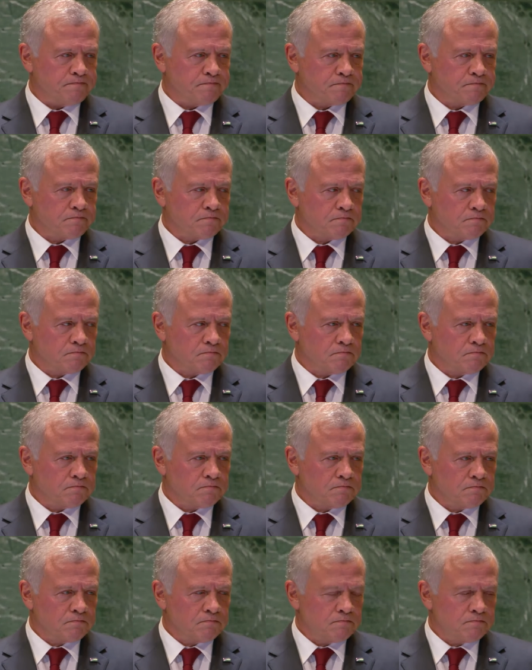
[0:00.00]

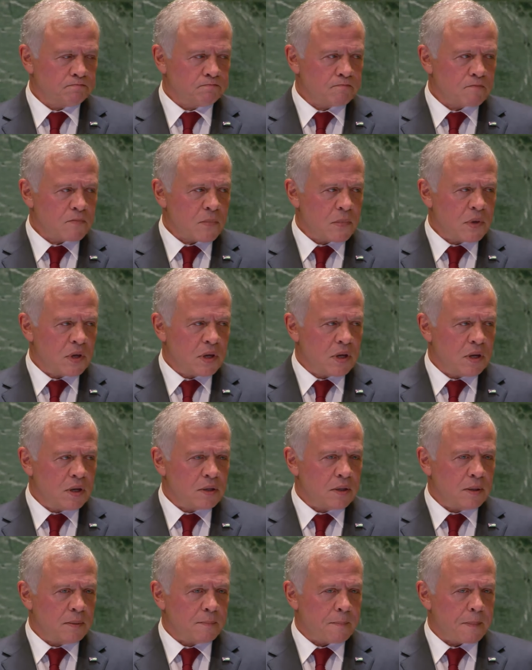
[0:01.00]

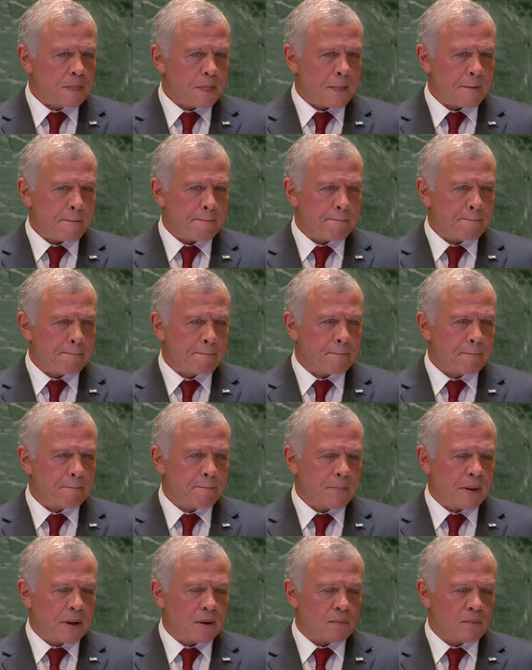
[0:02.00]
No one is speaking in this clip.